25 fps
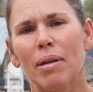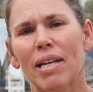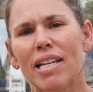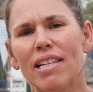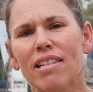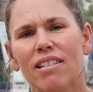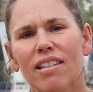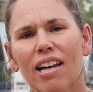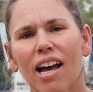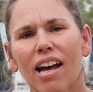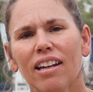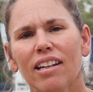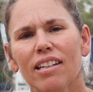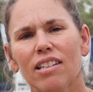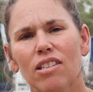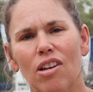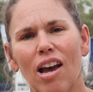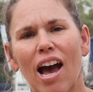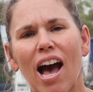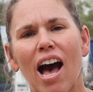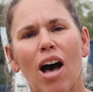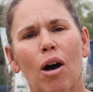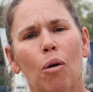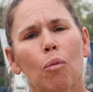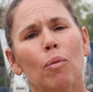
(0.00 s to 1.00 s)
insight into
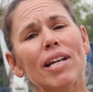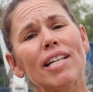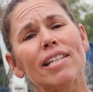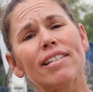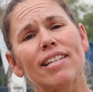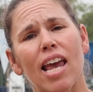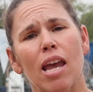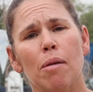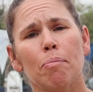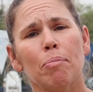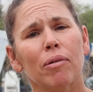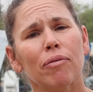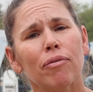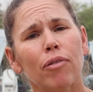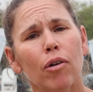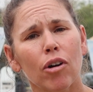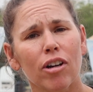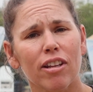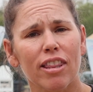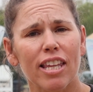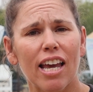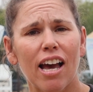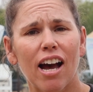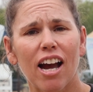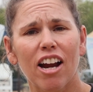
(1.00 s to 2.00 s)
how we taper for
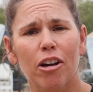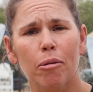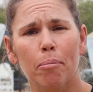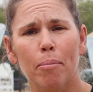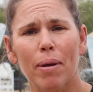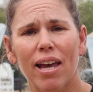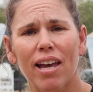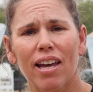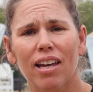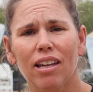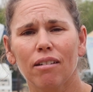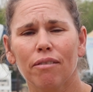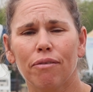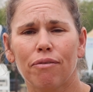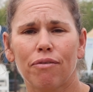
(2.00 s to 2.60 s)
the Ironman.